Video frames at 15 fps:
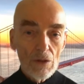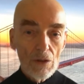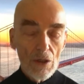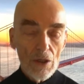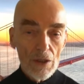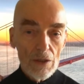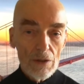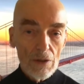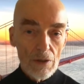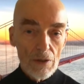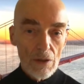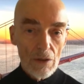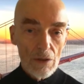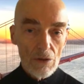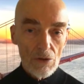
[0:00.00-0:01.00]
And
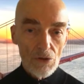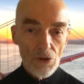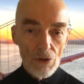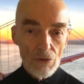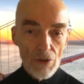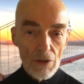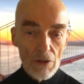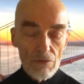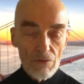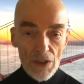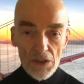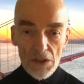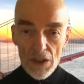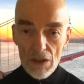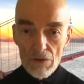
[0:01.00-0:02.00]
so they
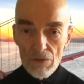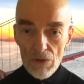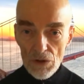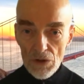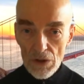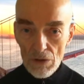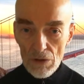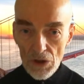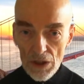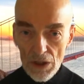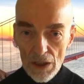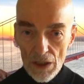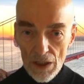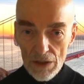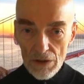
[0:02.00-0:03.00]
investigated very
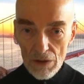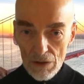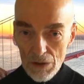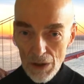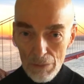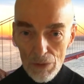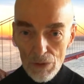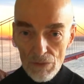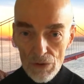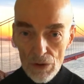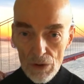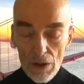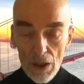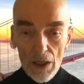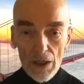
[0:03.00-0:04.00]
seriously, and there are a number of
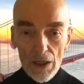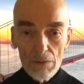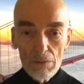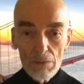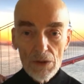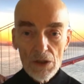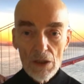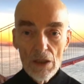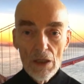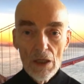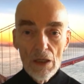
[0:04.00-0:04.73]
little items